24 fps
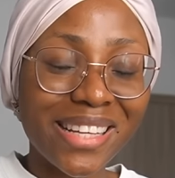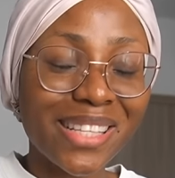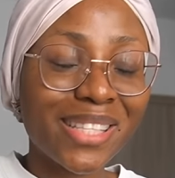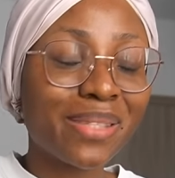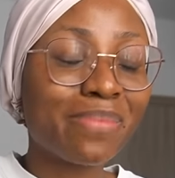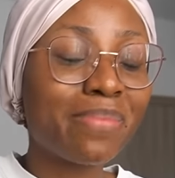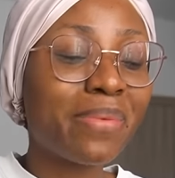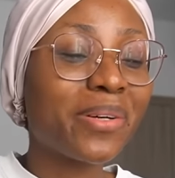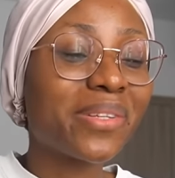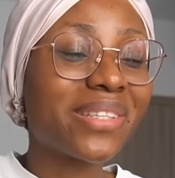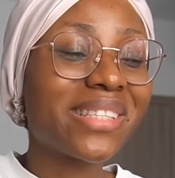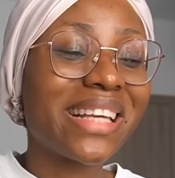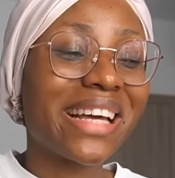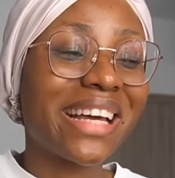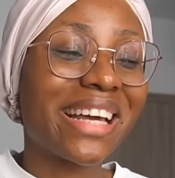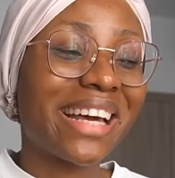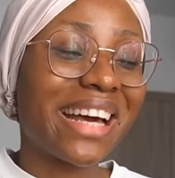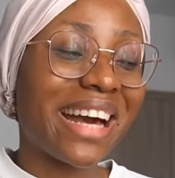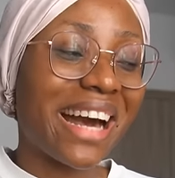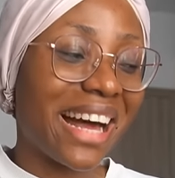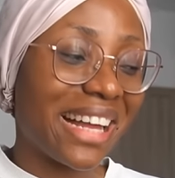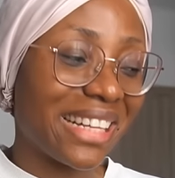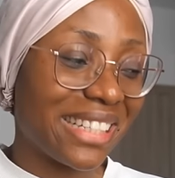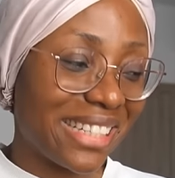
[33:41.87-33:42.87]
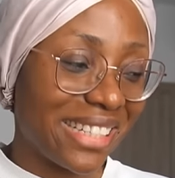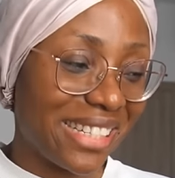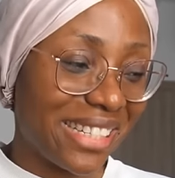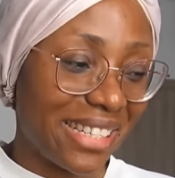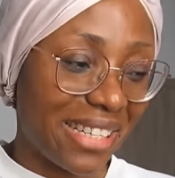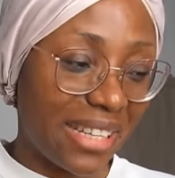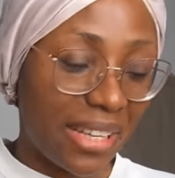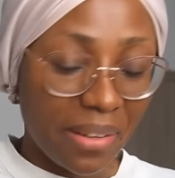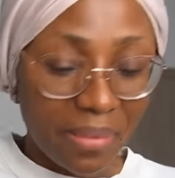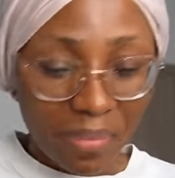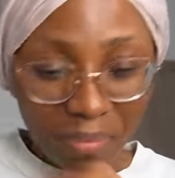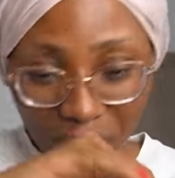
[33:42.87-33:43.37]
It smells like
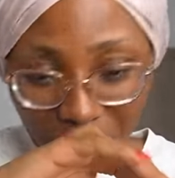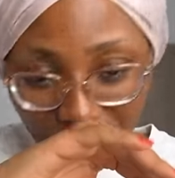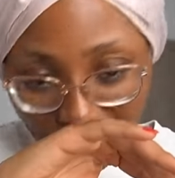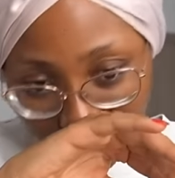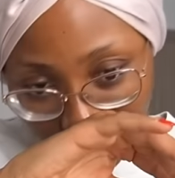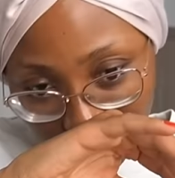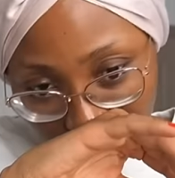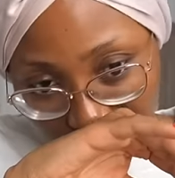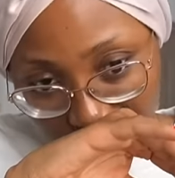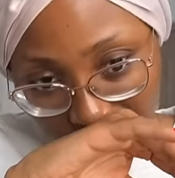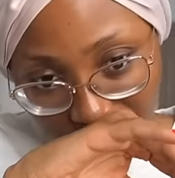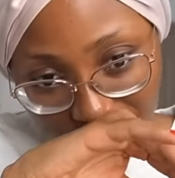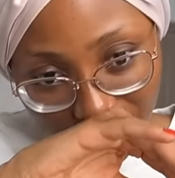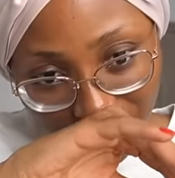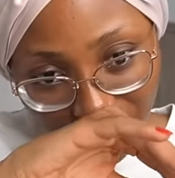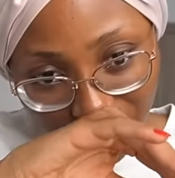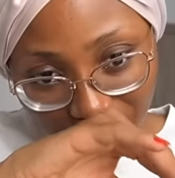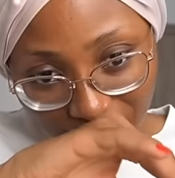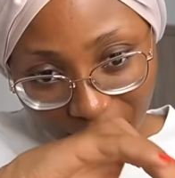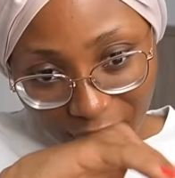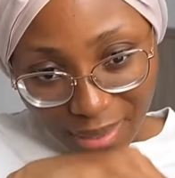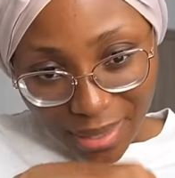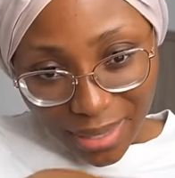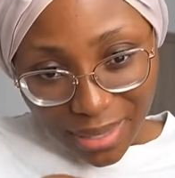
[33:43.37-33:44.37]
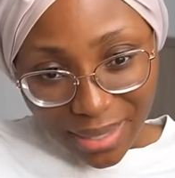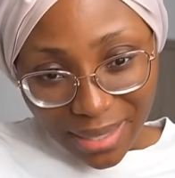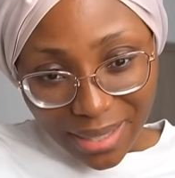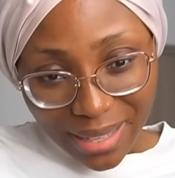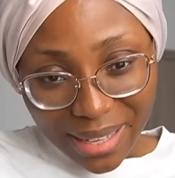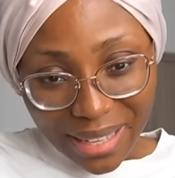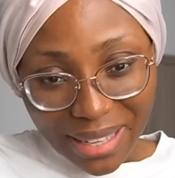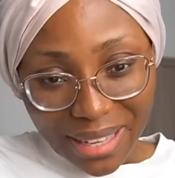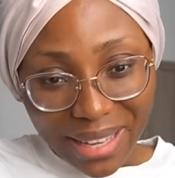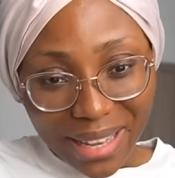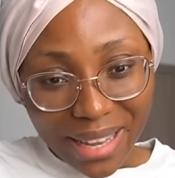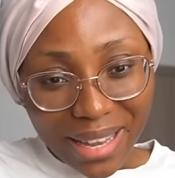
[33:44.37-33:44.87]
candy.
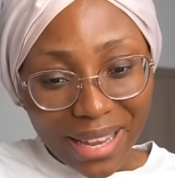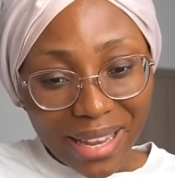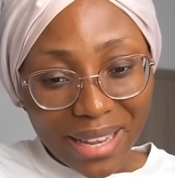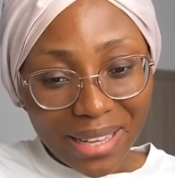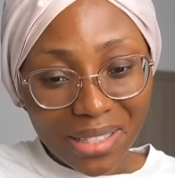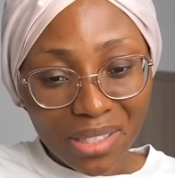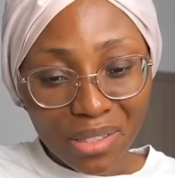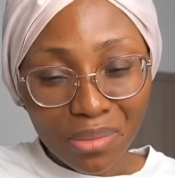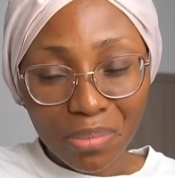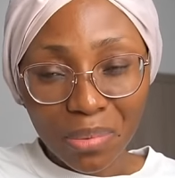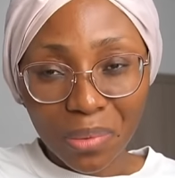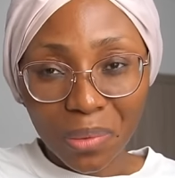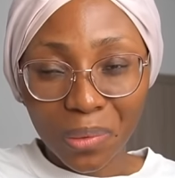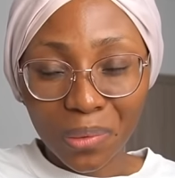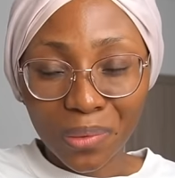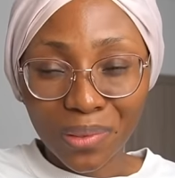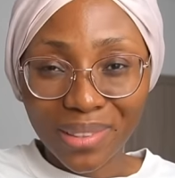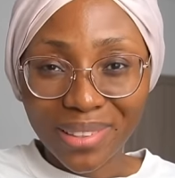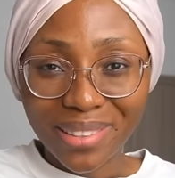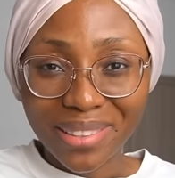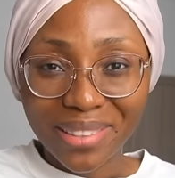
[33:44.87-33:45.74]
Like edible.